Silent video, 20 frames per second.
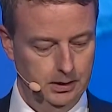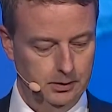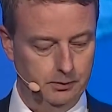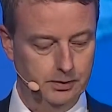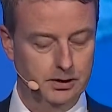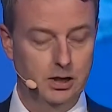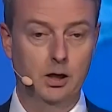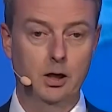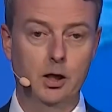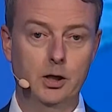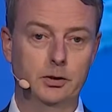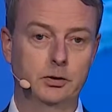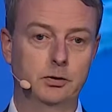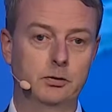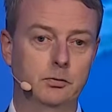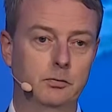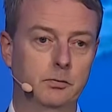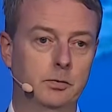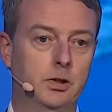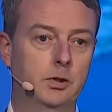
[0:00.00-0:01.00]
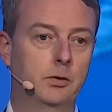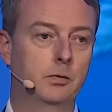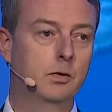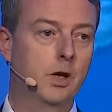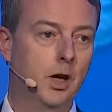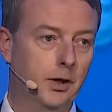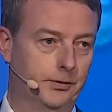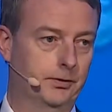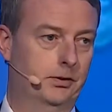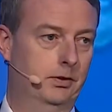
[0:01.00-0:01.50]
There is a lot we do
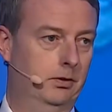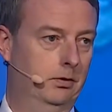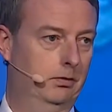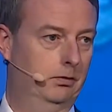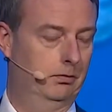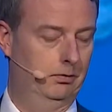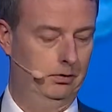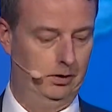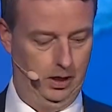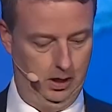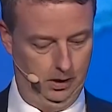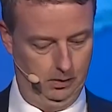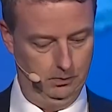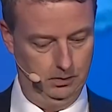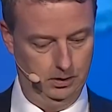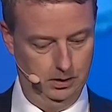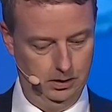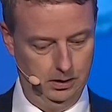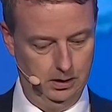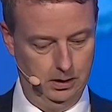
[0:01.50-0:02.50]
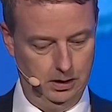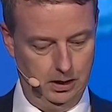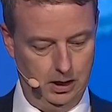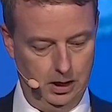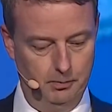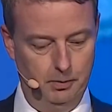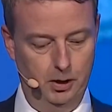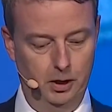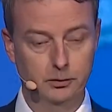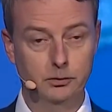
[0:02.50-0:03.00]
not know
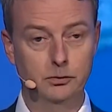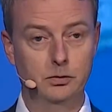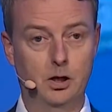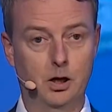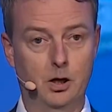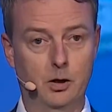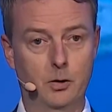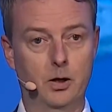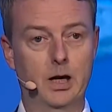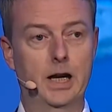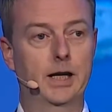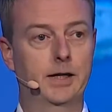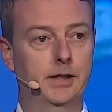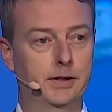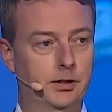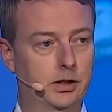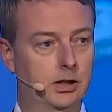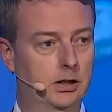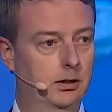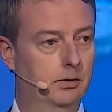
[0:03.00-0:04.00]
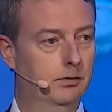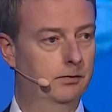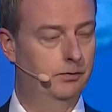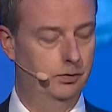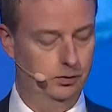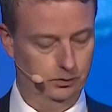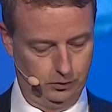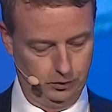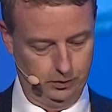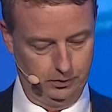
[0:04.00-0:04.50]
about our energy
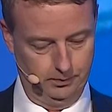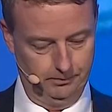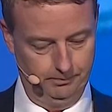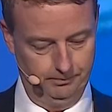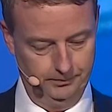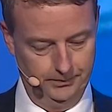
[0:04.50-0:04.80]
future,